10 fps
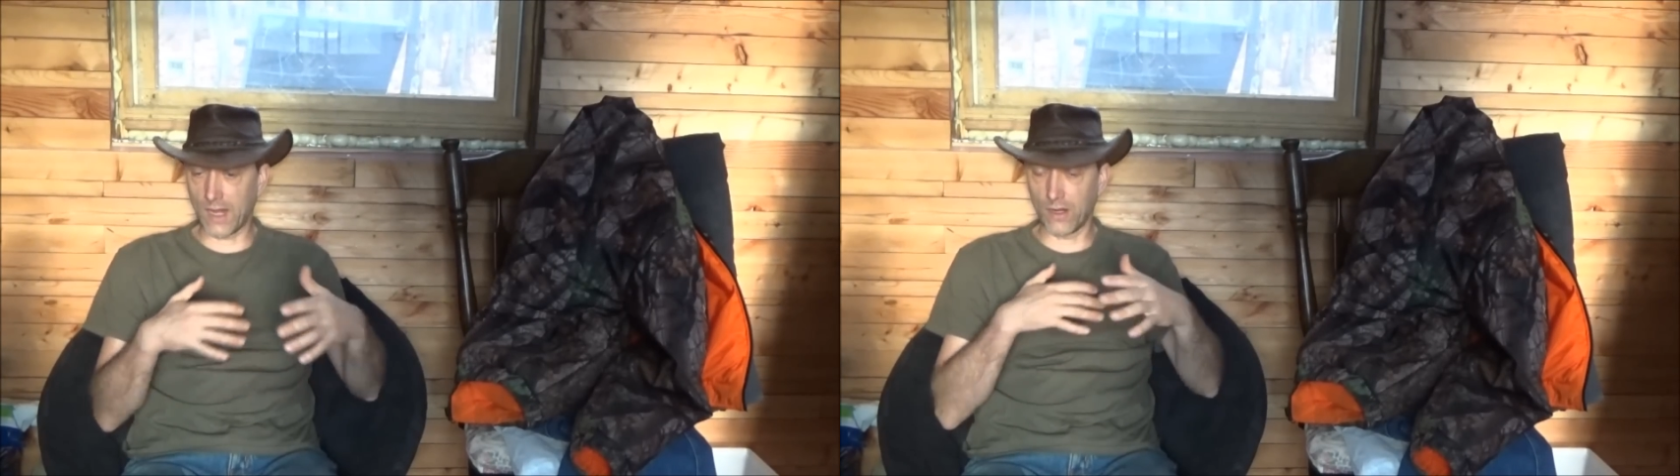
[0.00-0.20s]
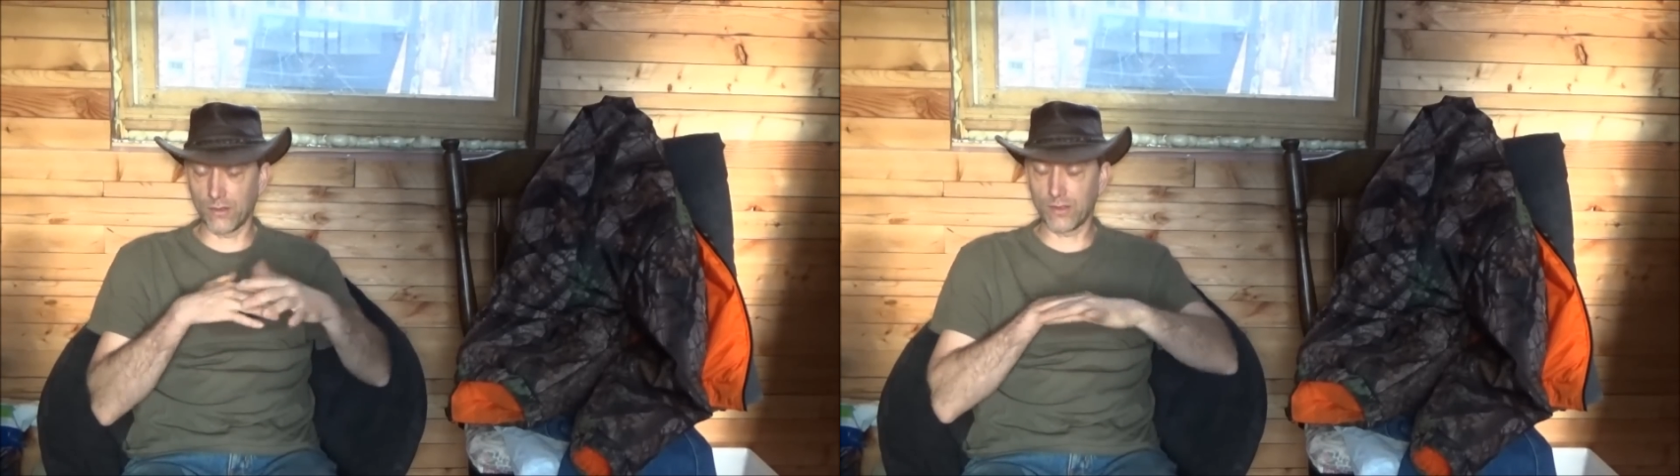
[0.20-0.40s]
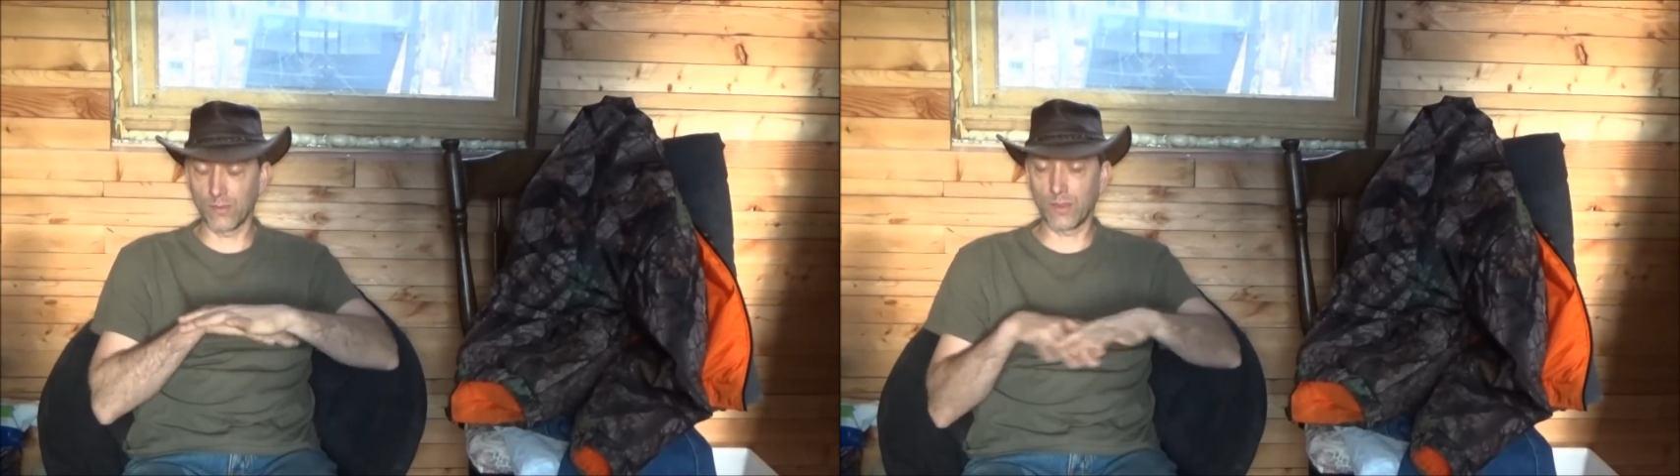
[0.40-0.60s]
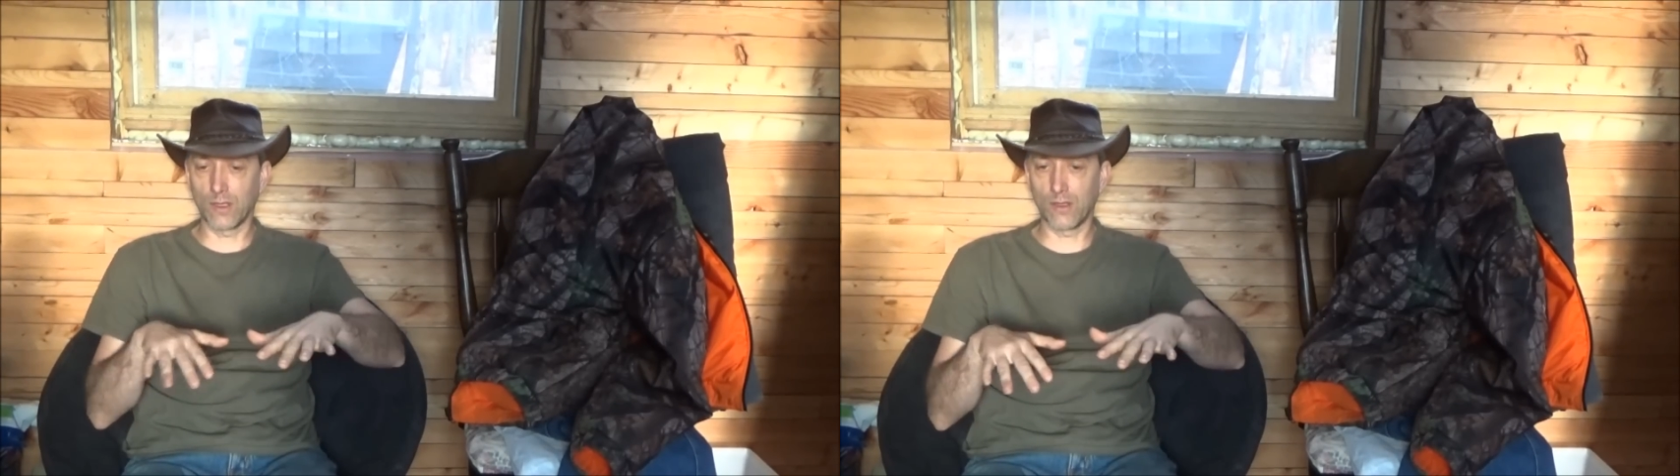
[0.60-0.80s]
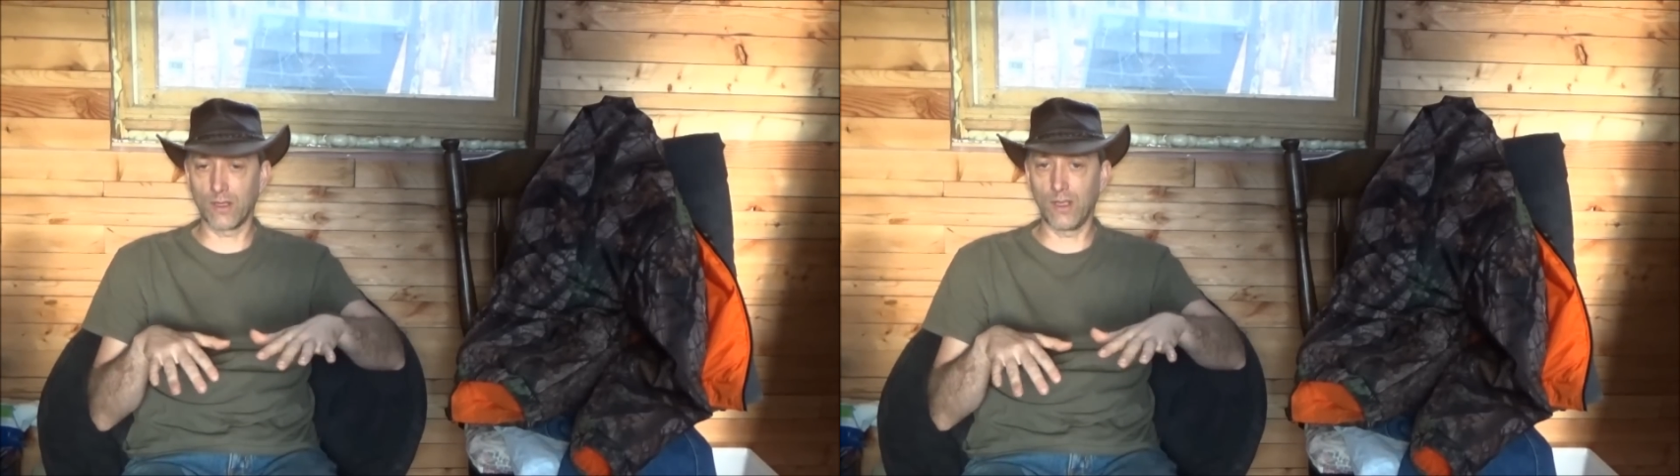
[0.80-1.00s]
don't know, something
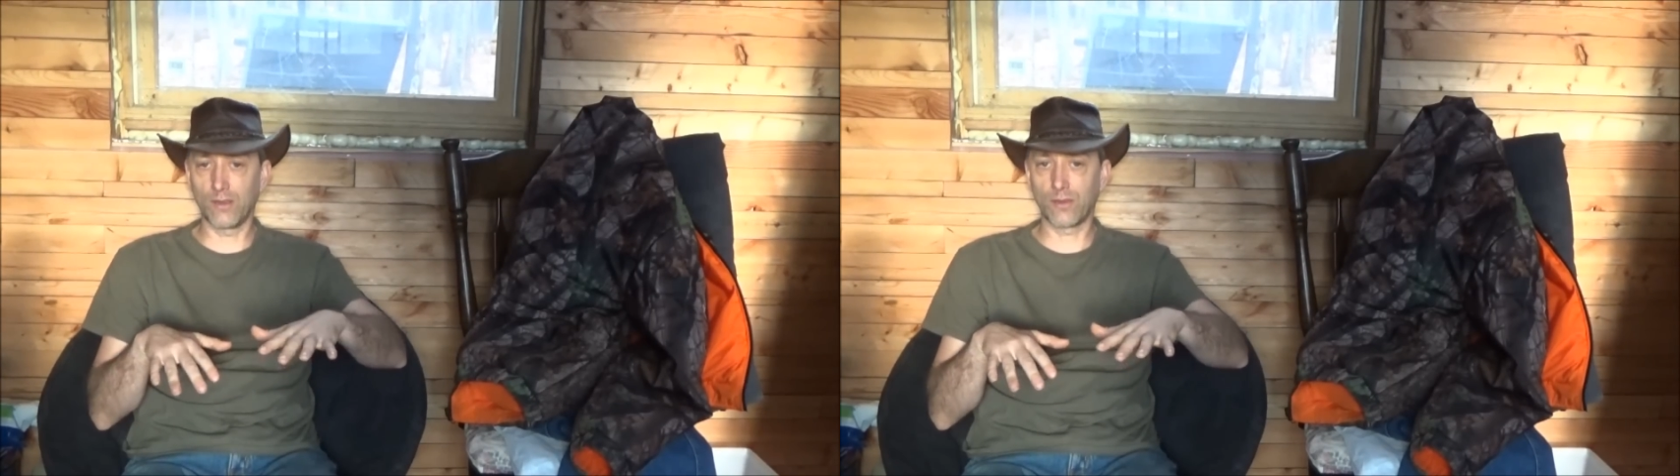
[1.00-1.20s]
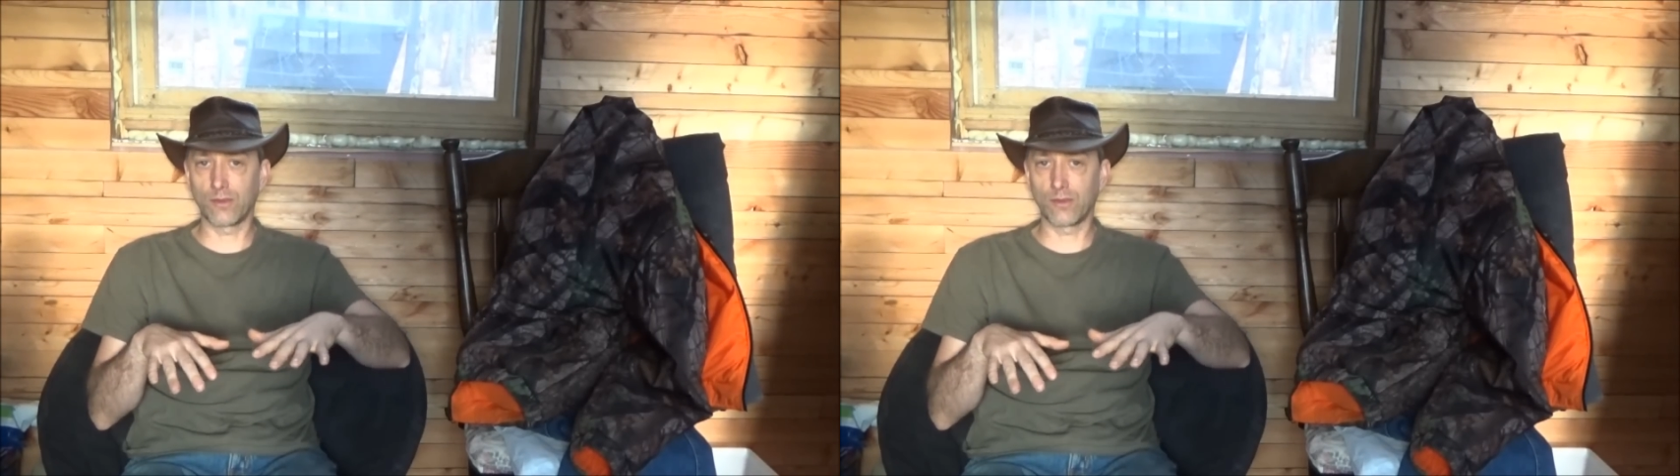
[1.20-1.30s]
underneath,